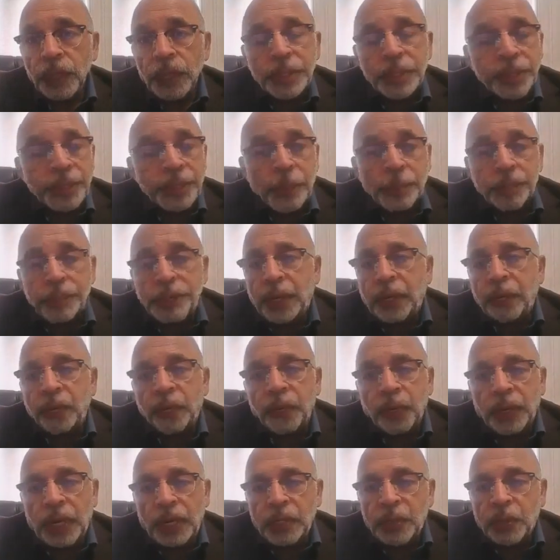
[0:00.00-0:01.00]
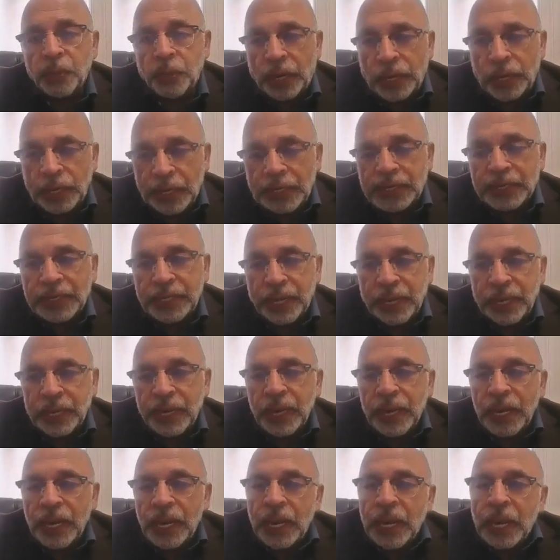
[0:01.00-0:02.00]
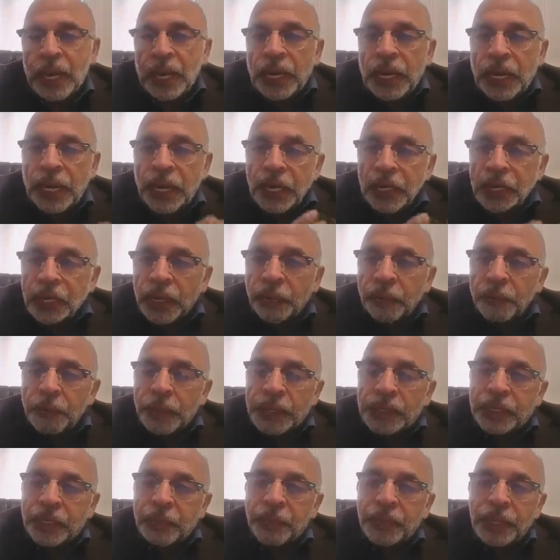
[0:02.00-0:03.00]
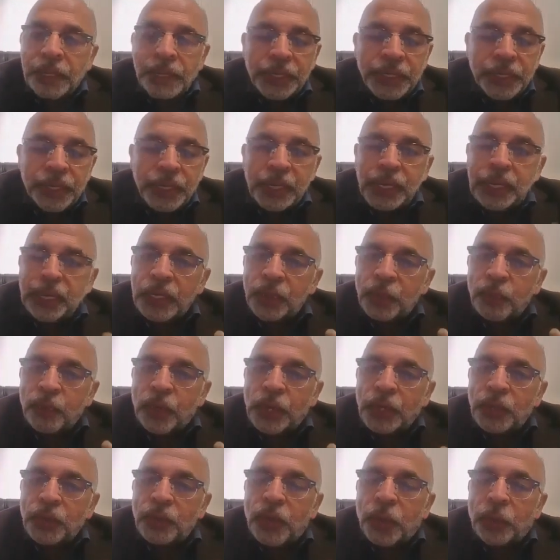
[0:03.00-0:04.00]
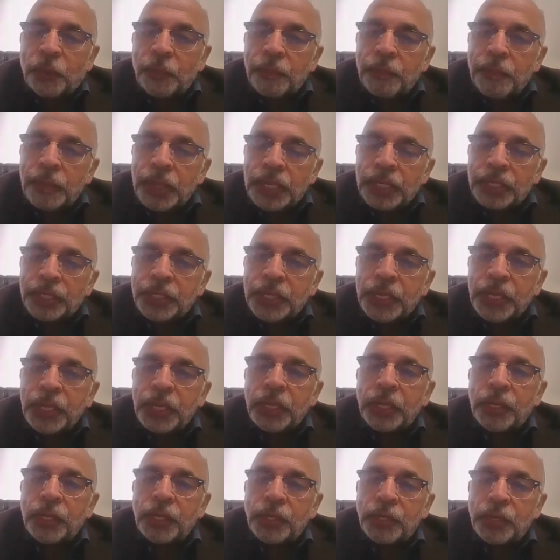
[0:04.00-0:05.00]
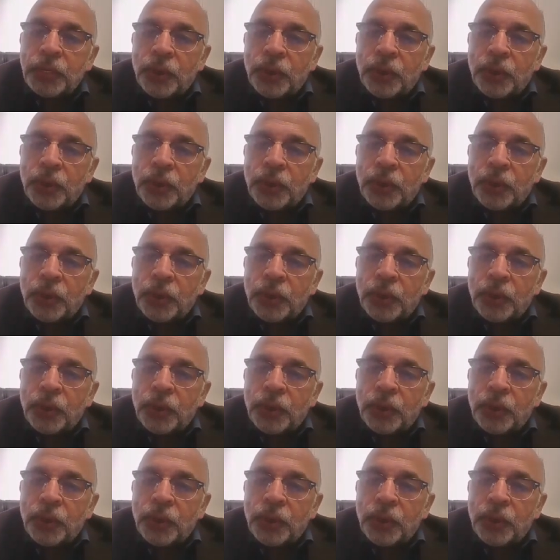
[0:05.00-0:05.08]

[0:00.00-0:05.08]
subject for us to understand. Incompatibility is when you are mixing